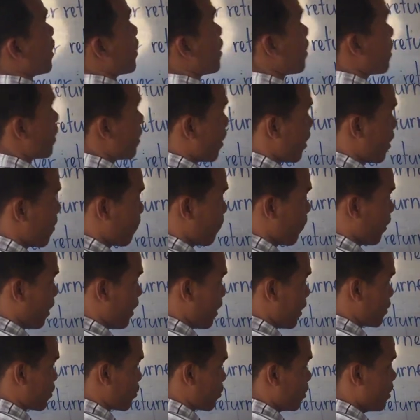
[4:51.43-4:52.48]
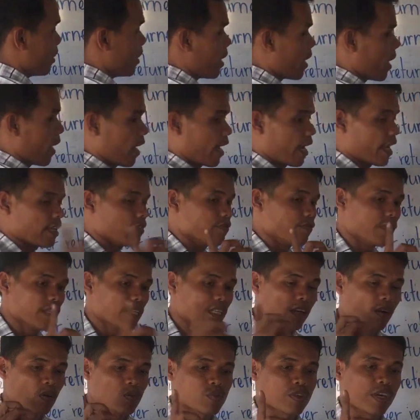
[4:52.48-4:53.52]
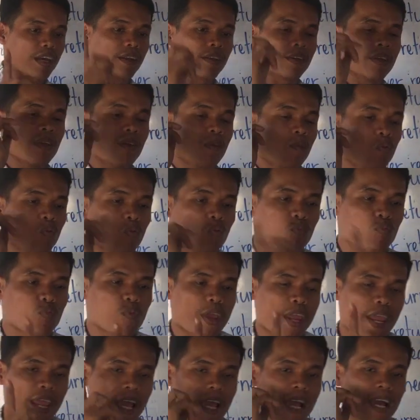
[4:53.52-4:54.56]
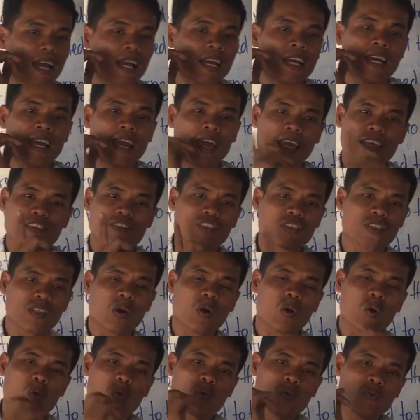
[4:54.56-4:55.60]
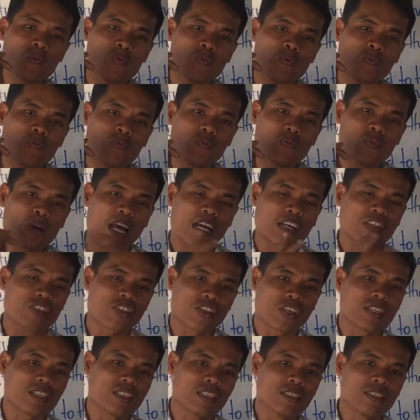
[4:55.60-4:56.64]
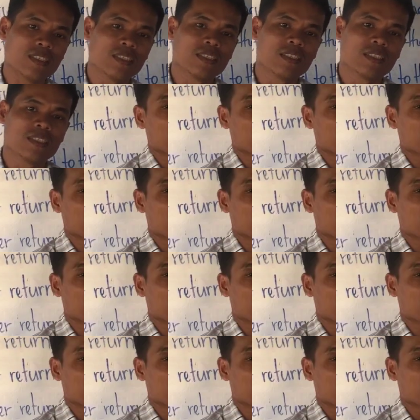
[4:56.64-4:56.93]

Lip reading: a place, and we know that where has no function